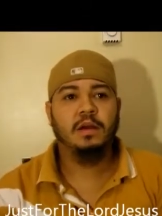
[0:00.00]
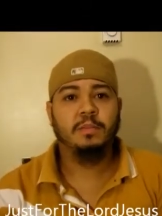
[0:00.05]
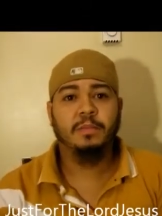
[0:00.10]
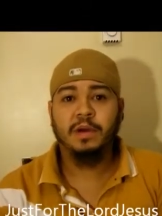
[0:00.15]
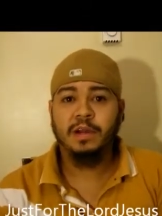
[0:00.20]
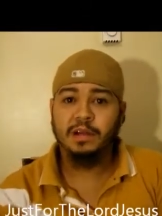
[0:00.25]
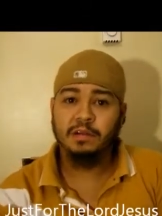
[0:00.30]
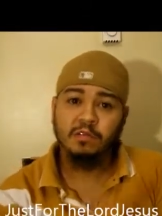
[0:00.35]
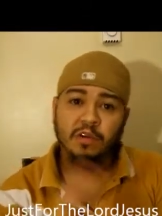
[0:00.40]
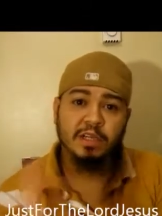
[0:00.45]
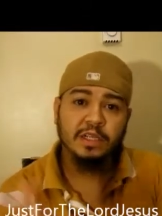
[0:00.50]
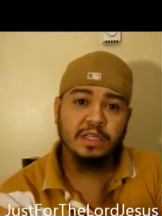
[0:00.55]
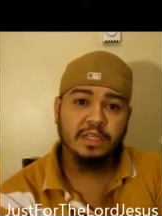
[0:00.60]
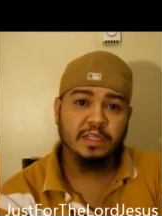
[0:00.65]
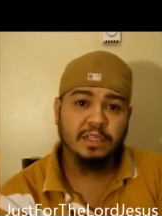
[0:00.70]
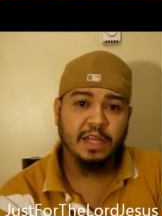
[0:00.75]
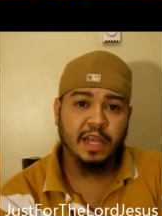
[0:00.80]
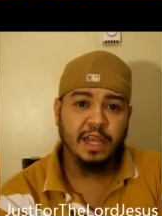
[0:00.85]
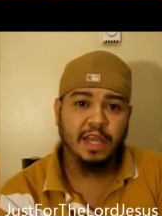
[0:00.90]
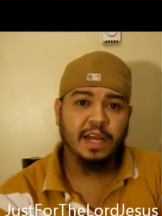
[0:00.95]
but it wasn't
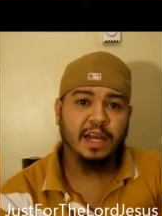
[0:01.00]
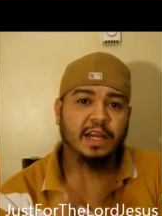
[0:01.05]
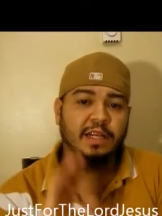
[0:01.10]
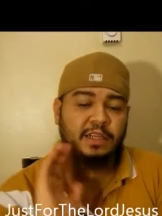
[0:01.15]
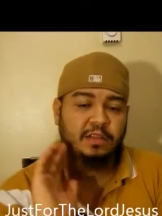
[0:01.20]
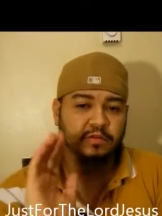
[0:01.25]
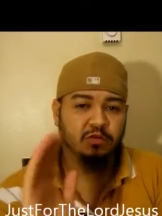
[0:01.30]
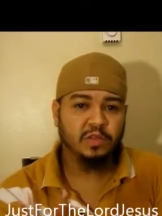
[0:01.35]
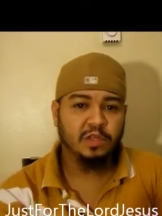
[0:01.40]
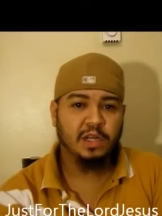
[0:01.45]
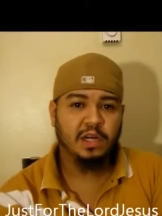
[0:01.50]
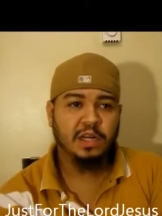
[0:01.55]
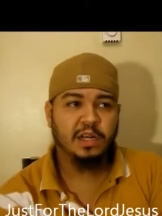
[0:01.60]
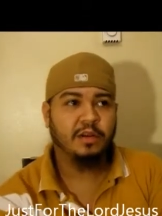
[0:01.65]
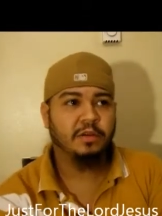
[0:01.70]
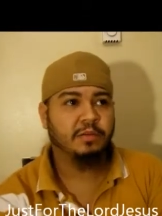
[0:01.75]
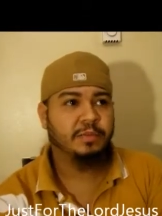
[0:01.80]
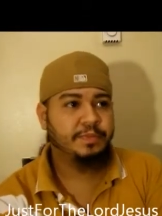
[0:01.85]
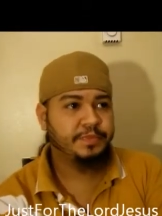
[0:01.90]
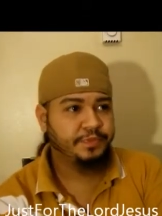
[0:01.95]
stained glass, it was clear.
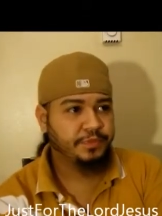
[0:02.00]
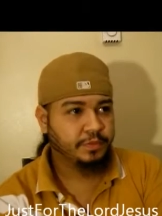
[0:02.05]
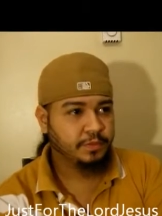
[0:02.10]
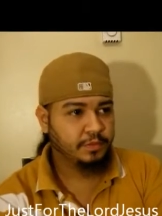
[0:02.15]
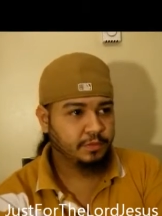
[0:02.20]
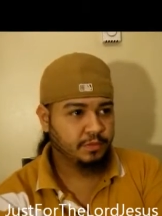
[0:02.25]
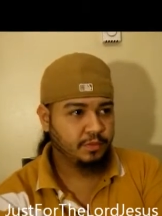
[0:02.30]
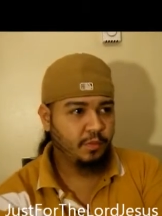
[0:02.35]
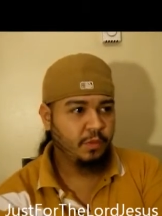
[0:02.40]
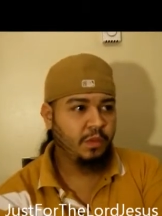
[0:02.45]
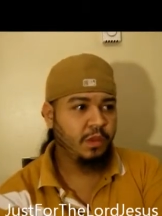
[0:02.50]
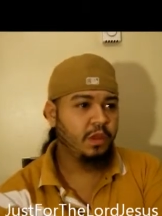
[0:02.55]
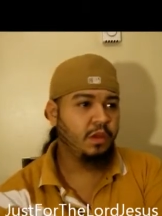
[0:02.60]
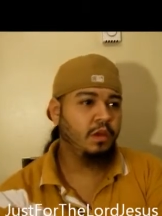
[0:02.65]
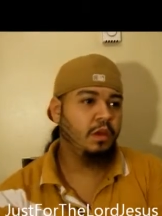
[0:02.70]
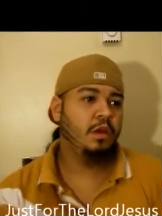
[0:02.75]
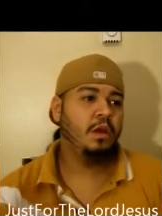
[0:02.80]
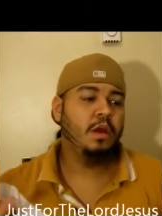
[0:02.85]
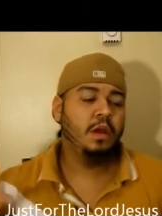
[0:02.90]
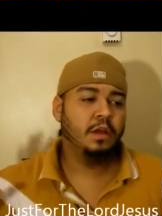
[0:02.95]

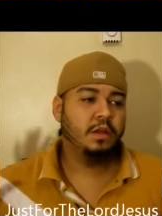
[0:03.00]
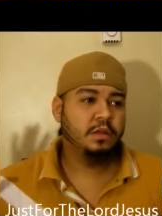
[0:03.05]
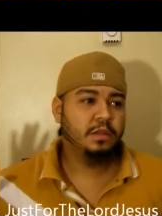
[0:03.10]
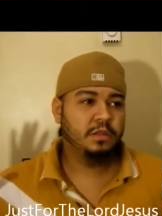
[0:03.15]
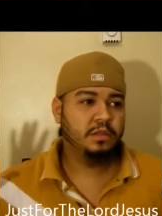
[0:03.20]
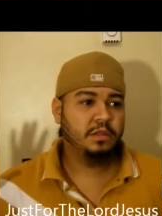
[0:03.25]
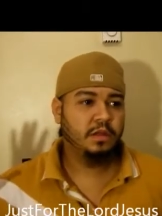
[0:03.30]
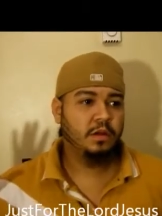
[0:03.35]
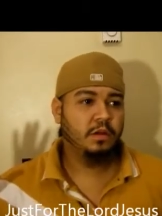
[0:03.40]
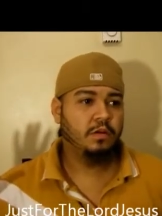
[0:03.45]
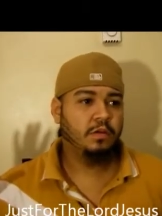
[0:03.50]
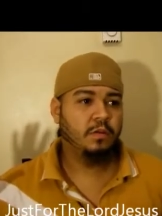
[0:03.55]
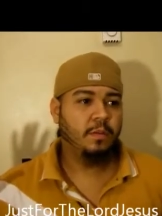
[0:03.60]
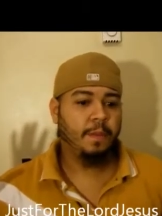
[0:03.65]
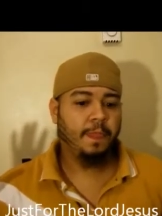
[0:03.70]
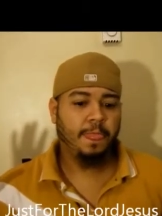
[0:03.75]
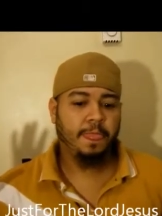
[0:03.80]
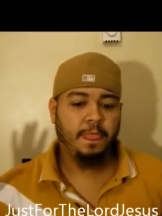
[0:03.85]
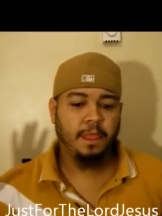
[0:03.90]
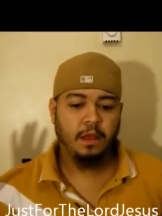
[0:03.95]
So
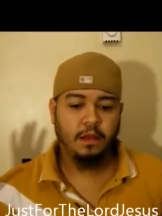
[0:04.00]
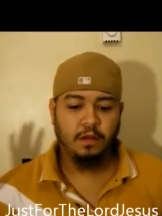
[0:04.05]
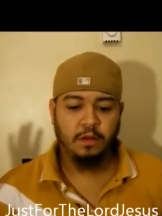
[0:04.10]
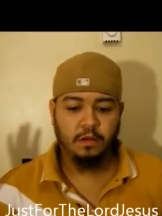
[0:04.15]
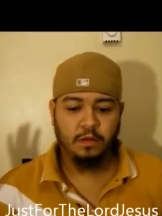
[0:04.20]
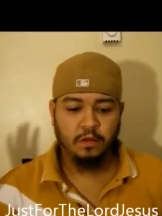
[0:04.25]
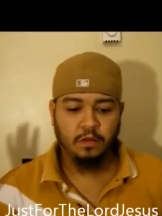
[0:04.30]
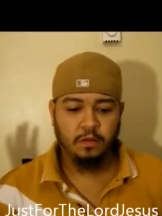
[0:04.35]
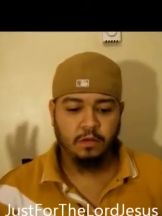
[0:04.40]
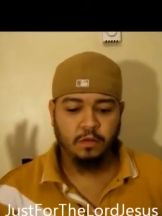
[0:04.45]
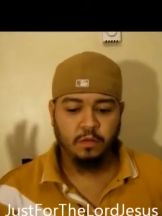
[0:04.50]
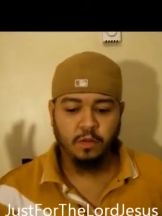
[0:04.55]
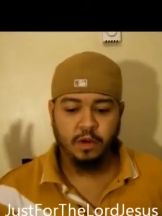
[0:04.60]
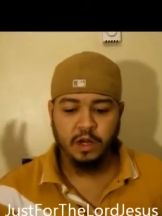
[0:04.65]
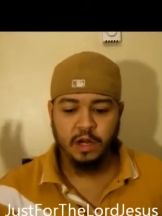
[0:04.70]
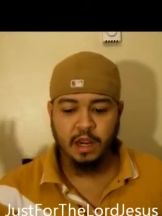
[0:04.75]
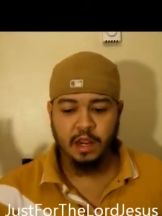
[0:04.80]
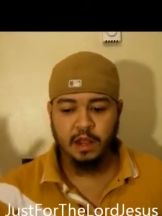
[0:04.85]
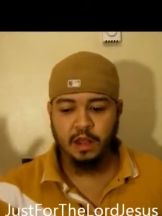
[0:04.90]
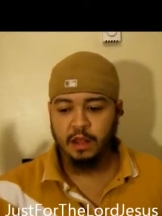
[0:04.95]
we're,
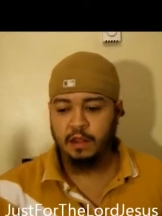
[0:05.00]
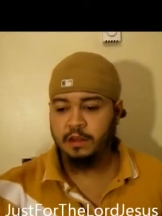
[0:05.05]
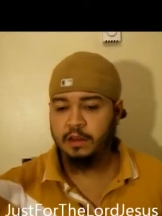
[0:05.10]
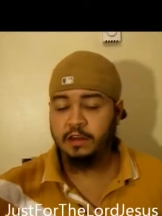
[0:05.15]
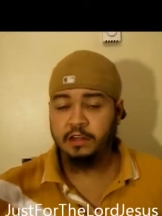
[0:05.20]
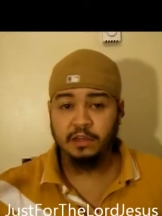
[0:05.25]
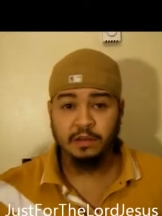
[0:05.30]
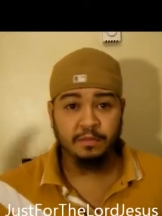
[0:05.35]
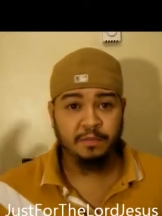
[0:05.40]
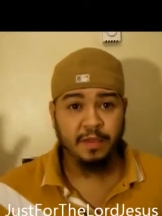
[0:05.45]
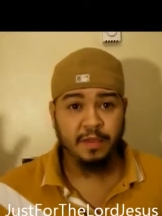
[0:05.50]
there's